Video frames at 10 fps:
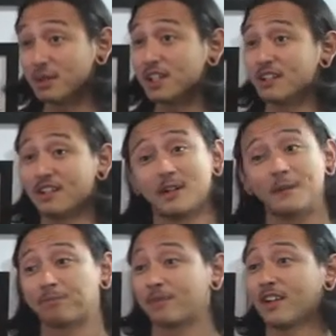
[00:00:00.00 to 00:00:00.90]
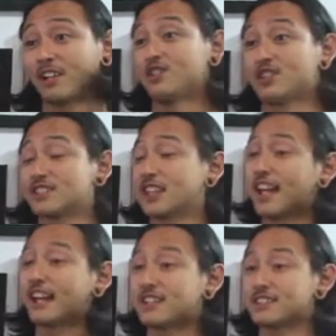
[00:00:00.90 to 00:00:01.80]
It just could be
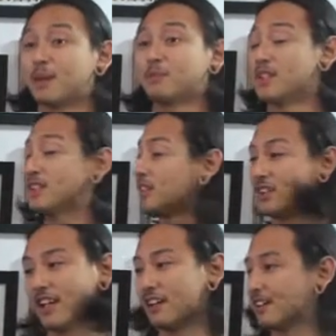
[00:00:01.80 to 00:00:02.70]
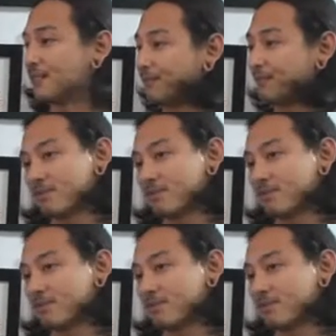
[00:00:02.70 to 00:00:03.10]
just like something, get it.